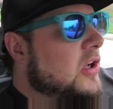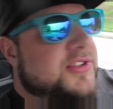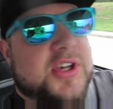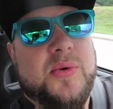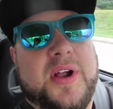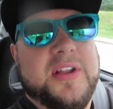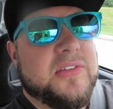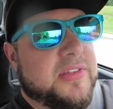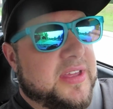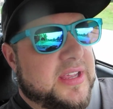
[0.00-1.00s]
Also,
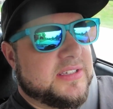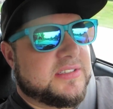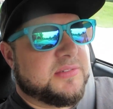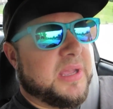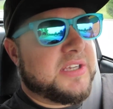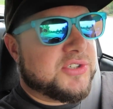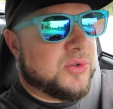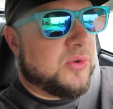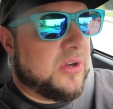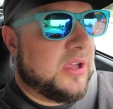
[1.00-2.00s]
another thing is to make
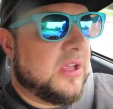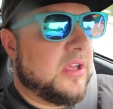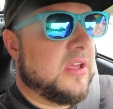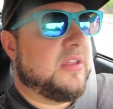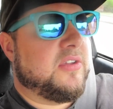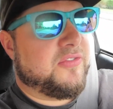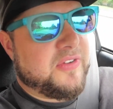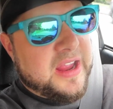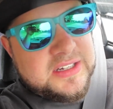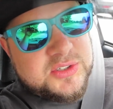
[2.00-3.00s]
sure that your
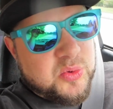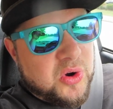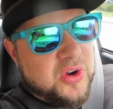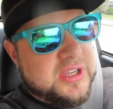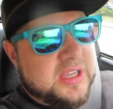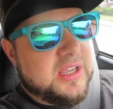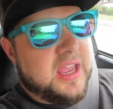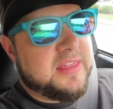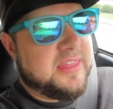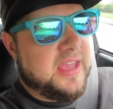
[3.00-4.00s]
fan is
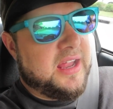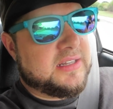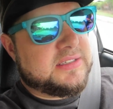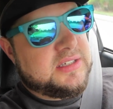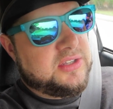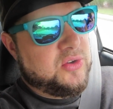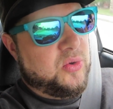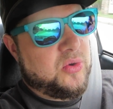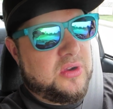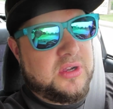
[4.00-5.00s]
working and that
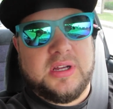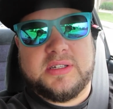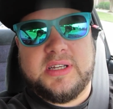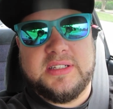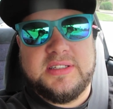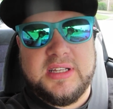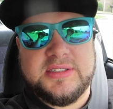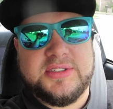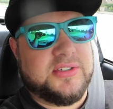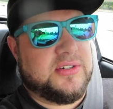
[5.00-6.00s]
your
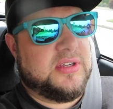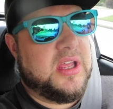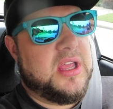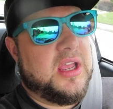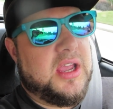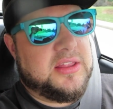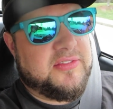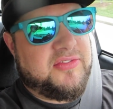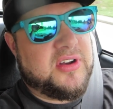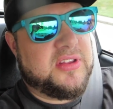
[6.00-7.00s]
condenser in
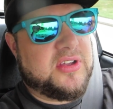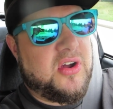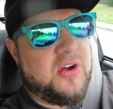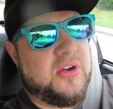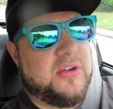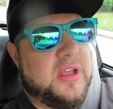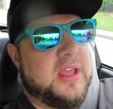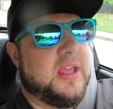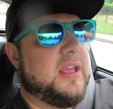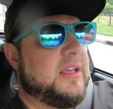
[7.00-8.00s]
the front of the car
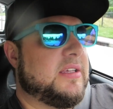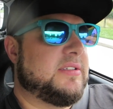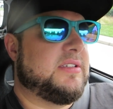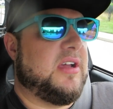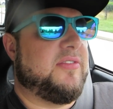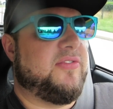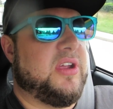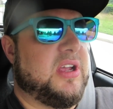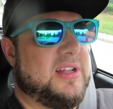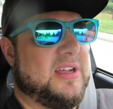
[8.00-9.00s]
is
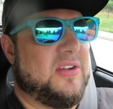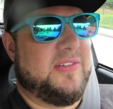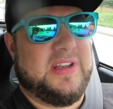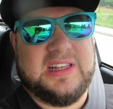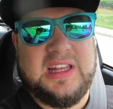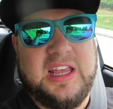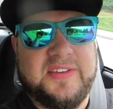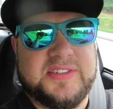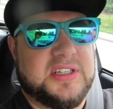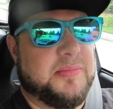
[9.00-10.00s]
free and clear of any
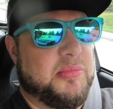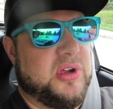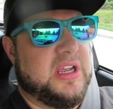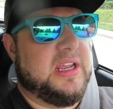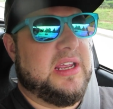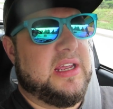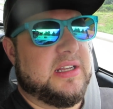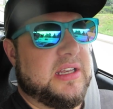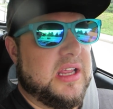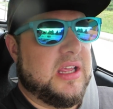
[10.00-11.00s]
leaves and debris
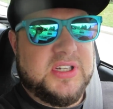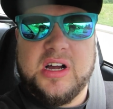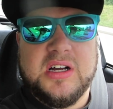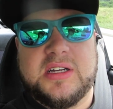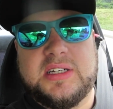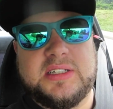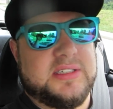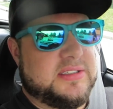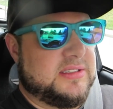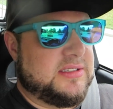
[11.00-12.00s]
and gunk,
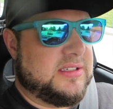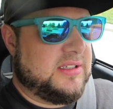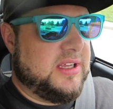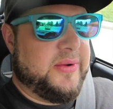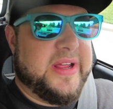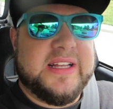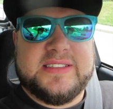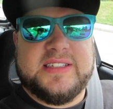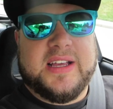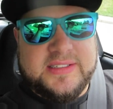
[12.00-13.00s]
you know,
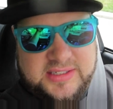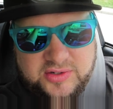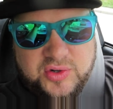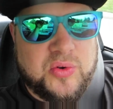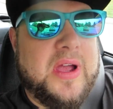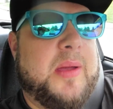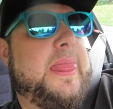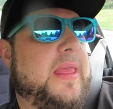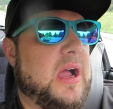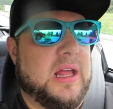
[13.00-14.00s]
insects and crap.
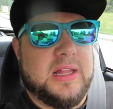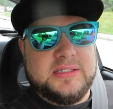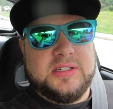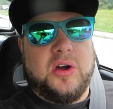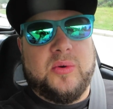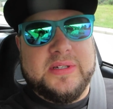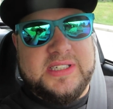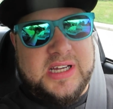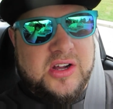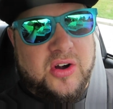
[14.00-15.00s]
I like to always
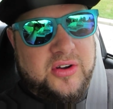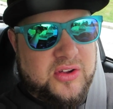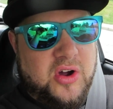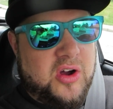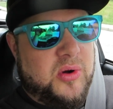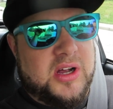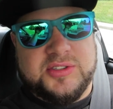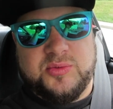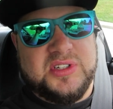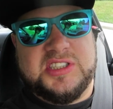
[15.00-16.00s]
take a car to the car
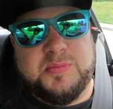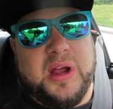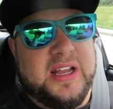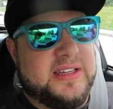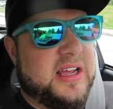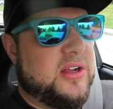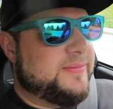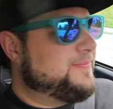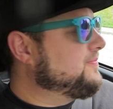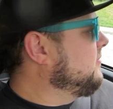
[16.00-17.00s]
wash and really spray it
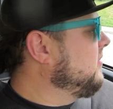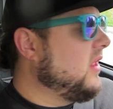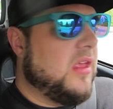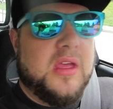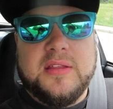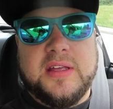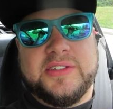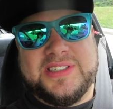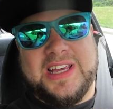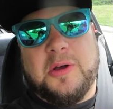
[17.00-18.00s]
down. That
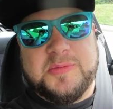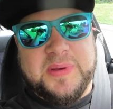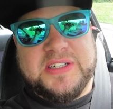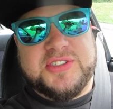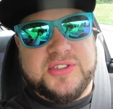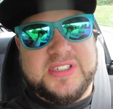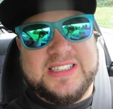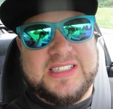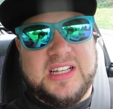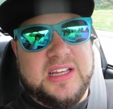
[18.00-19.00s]
usually helps make sure it
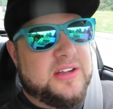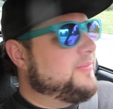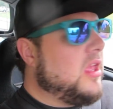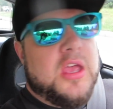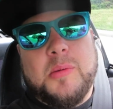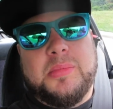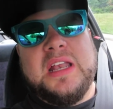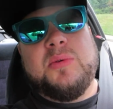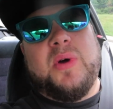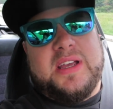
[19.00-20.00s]
gets clear. But
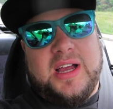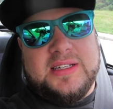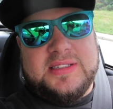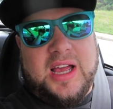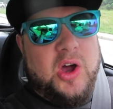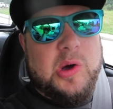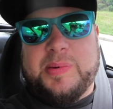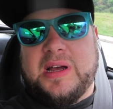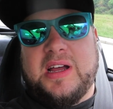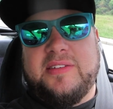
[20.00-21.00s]
anyway, guys, I
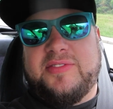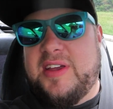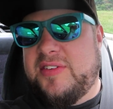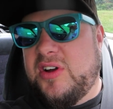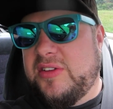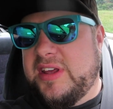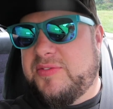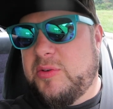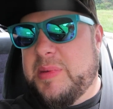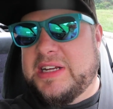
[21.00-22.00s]
hope I've given all the
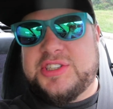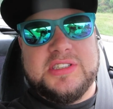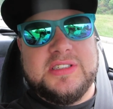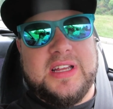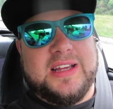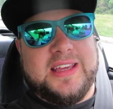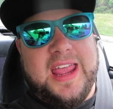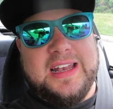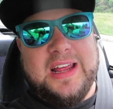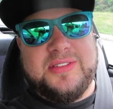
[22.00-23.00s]
information that I
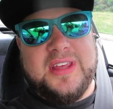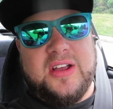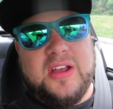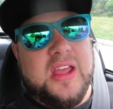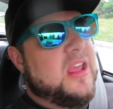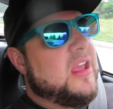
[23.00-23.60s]
can out there.